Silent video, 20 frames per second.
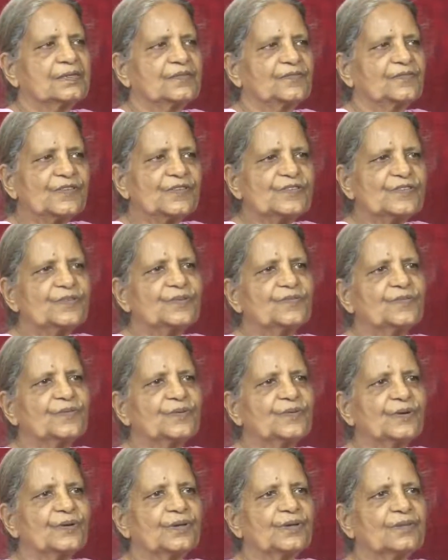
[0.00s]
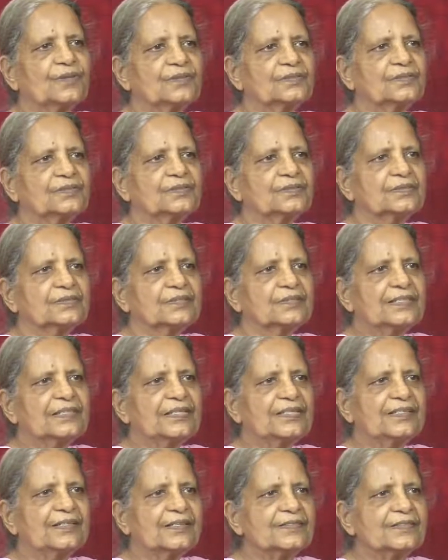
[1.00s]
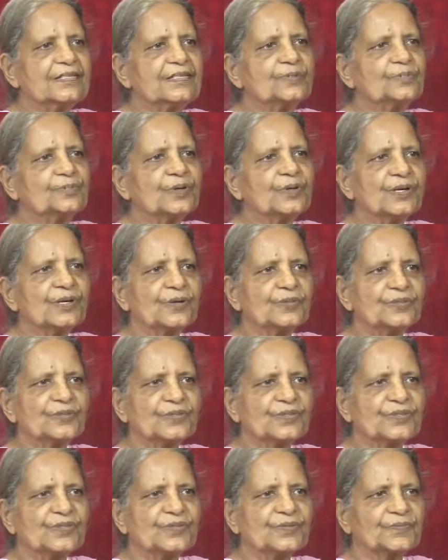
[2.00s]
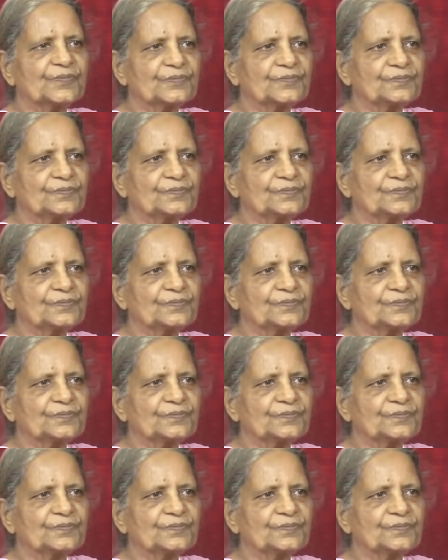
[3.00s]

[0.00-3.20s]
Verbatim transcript: first of all, he doesn't pronounce